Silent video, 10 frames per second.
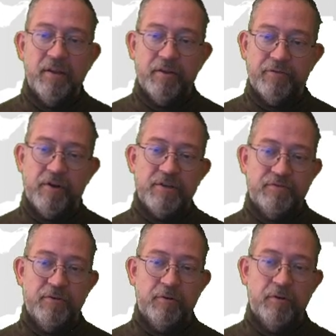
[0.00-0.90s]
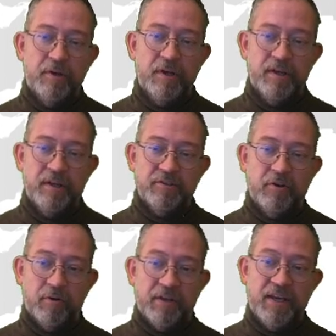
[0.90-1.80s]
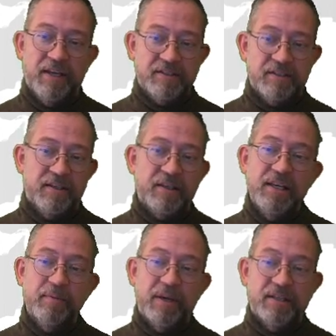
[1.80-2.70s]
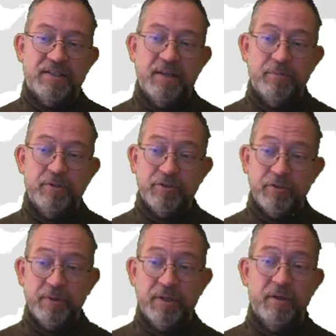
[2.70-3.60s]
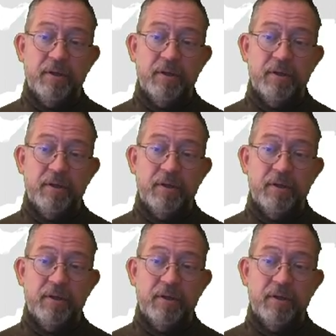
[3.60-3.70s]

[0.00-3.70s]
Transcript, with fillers: The first rule is called KISS, Keep It Simple Stupid.